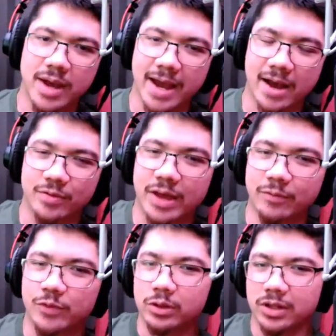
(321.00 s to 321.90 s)
that
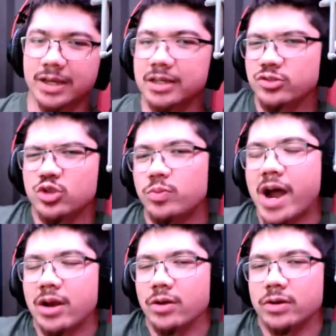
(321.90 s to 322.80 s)
feel like
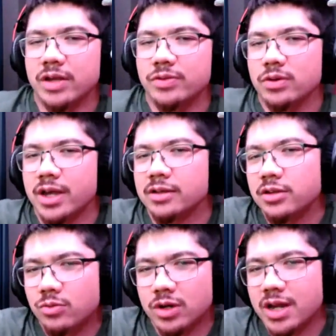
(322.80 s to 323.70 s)
inspired, and they're like, you
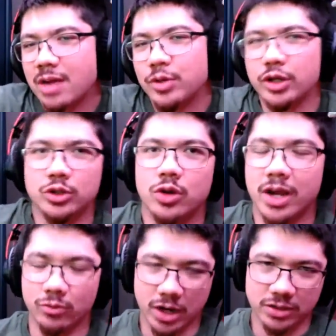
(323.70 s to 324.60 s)
know what, I'm gonna try
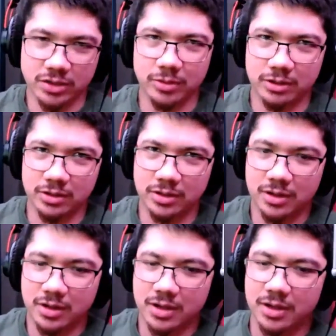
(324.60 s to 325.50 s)
and write something.
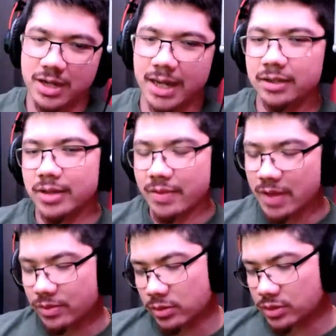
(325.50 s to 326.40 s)
And
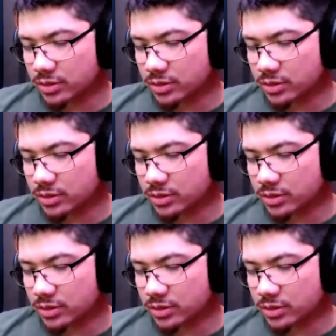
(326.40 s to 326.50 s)
then there's